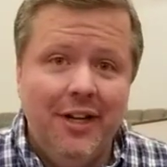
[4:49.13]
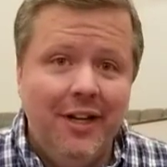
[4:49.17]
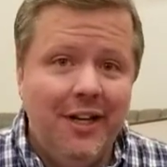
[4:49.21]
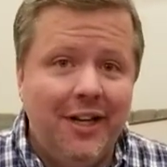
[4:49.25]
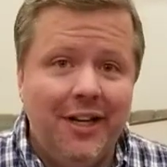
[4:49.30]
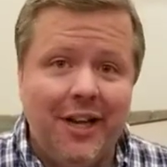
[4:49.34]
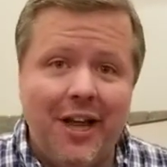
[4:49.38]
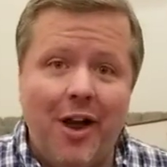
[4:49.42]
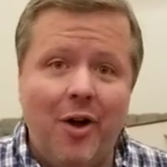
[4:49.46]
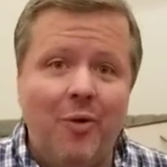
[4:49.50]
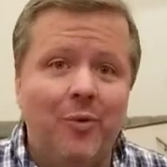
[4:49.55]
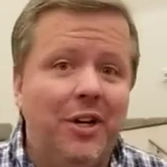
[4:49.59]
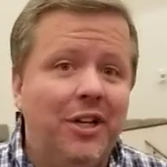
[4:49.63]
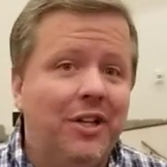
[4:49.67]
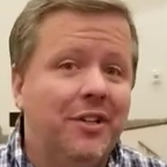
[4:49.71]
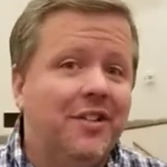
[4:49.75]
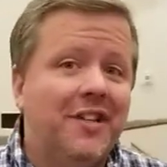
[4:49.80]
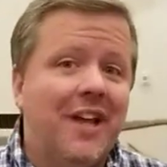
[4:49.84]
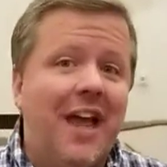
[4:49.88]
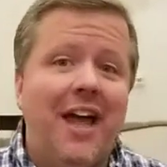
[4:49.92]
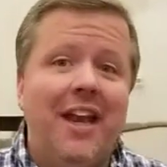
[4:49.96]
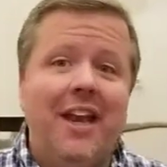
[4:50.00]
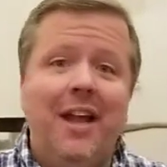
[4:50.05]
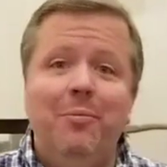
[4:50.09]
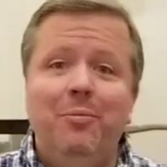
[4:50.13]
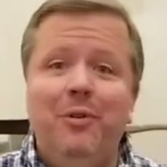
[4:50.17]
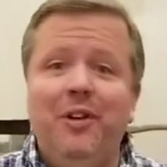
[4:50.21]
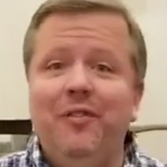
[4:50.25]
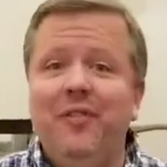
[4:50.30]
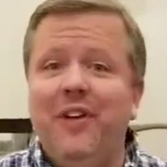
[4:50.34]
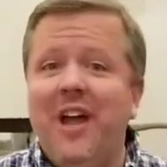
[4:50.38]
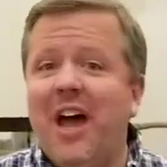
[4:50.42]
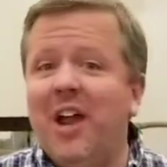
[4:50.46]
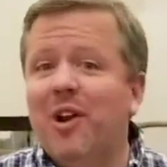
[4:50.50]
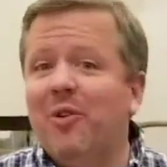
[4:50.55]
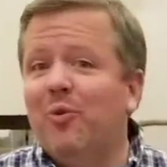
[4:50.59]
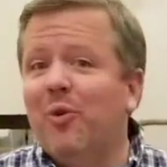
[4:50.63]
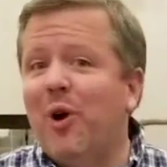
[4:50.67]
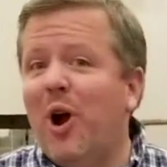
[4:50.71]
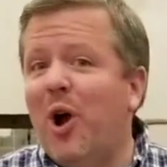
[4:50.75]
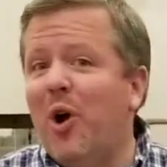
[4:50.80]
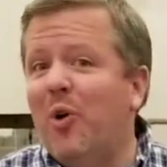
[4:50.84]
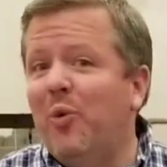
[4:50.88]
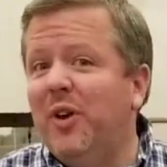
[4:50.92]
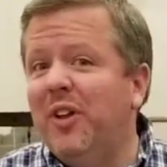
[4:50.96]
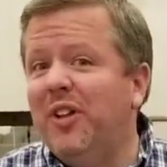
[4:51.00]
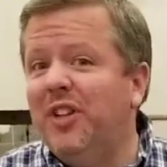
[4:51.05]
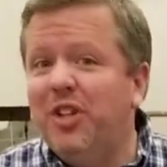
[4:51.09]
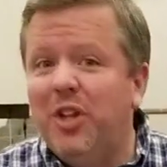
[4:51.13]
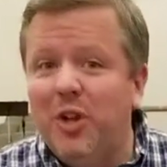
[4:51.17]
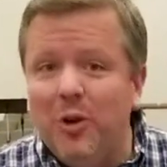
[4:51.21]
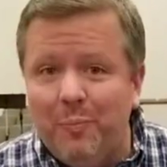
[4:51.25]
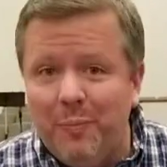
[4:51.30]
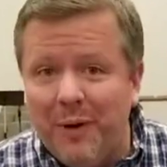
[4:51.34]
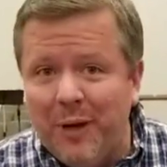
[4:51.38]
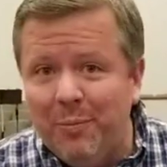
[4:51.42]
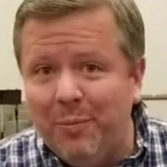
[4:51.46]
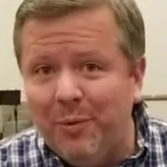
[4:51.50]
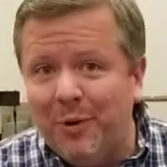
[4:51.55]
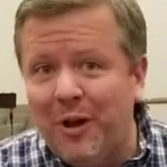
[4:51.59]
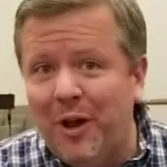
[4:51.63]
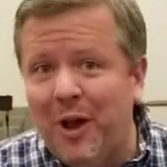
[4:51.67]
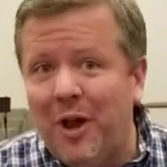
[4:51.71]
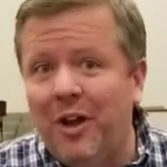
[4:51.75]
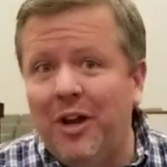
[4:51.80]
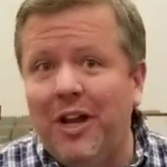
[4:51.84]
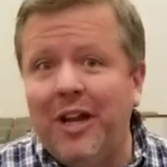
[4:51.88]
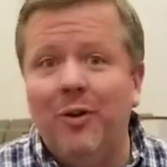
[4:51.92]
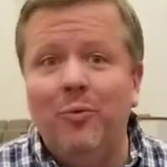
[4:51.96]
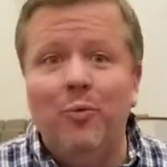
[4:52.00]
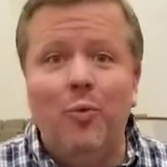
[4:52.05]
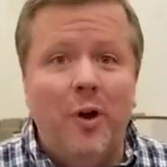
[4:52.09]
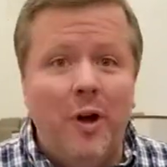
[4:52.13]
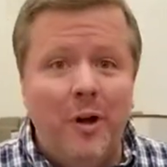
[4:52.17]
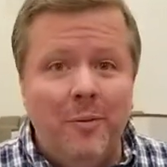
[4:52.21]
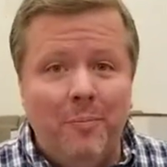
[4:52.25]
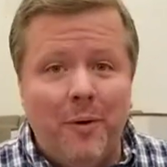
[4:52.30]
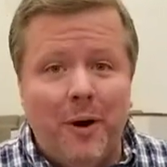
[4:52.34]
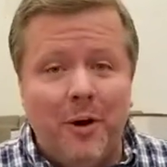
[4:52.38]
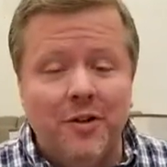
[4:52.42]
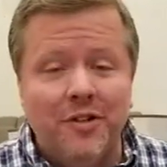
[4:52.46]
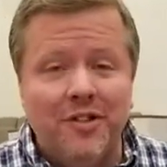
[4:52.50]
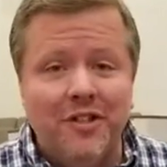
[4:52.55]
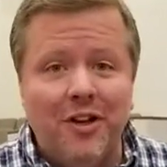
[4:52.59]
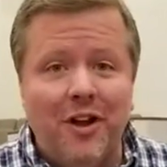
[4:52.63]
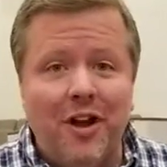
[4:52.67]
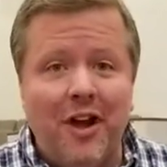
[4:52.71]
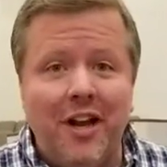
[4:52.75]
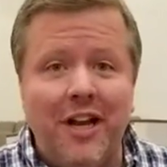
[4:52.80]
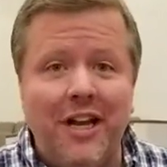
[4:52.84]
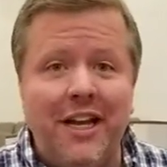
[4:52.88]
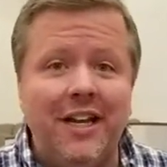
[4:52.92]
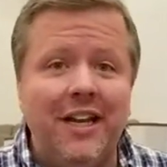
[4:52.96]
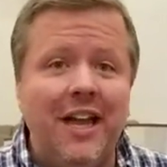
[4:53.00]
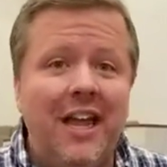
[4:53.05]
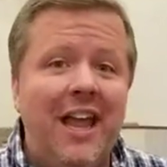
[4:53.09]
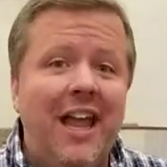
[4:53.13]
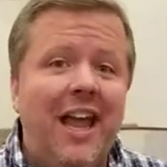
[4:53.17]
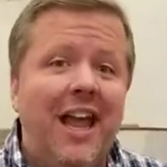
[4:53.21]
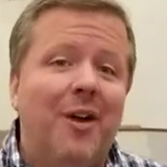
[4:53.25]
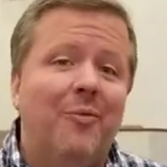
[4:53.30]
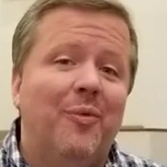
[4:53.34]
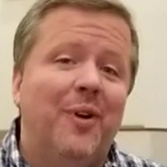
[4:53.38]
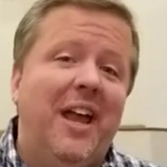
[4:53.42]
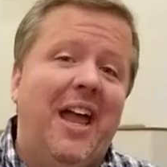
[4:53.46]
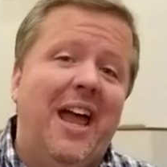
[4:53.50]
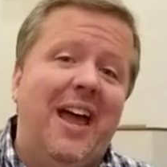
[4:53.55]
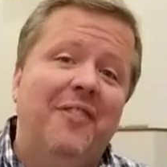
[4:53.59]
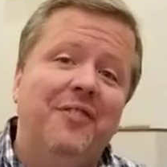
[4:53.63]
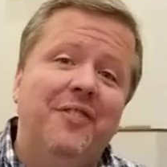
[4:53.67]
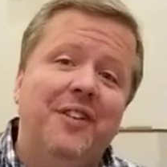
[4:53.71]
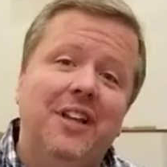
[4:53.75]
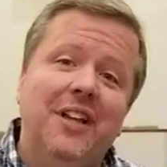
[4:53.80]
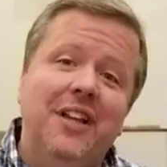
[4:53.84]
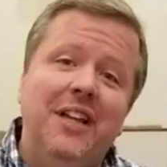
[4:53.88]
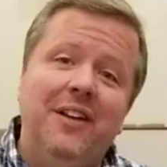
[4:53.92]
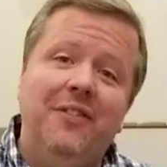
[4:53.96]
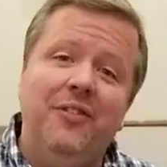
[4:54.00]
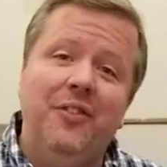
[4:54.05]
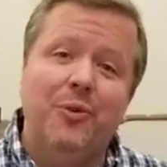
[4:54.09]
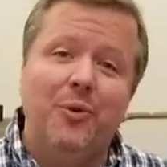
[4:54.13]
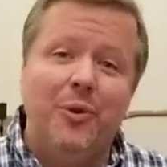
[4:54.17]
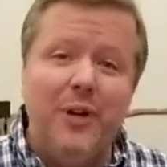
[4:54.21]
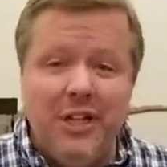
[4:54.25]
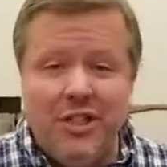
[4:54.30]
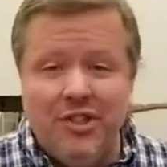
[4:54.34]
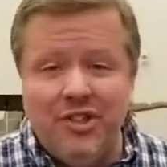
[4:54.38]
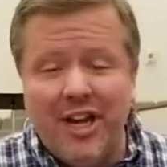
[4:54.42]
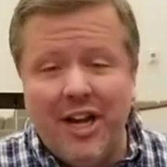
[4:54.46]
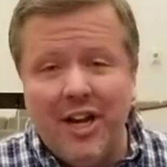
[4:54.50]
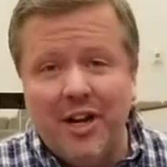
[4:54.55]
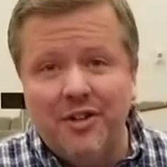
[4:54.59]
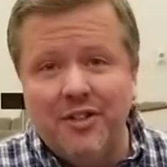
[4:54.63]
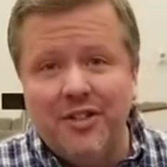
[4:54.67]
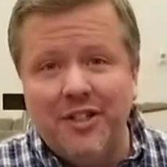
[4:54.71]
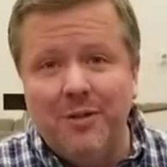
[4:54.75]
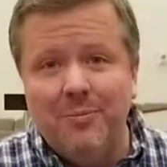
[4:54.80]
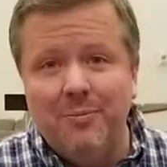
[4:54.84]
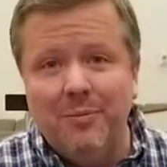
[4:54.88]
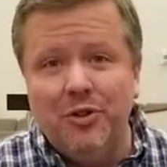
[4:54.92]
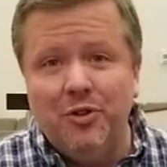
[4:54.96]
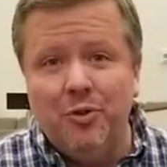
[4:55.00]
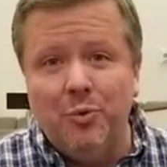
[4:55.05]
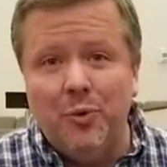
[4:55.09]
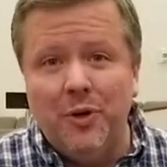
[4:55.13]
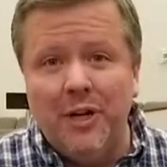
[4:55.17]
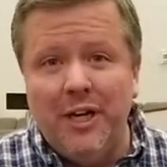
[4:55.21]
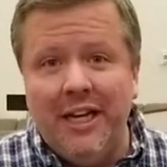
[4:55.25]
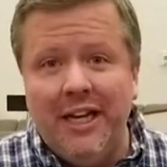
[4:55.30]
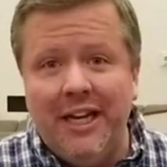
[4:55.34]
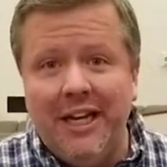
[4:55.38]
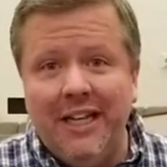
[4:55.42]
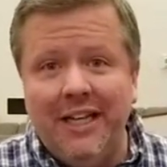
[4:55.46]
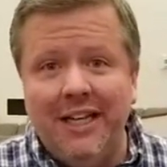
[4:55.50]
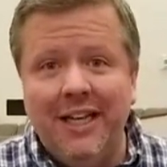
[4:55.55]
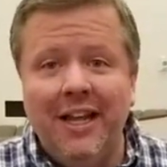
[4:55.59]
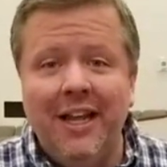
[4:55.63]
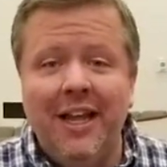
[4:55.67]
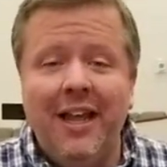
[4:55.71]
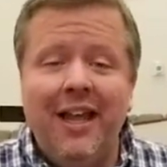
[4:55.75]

when you sign up, you've got a row with 2 people on it, 1 person on it, and we have to leave 3 chairs in between.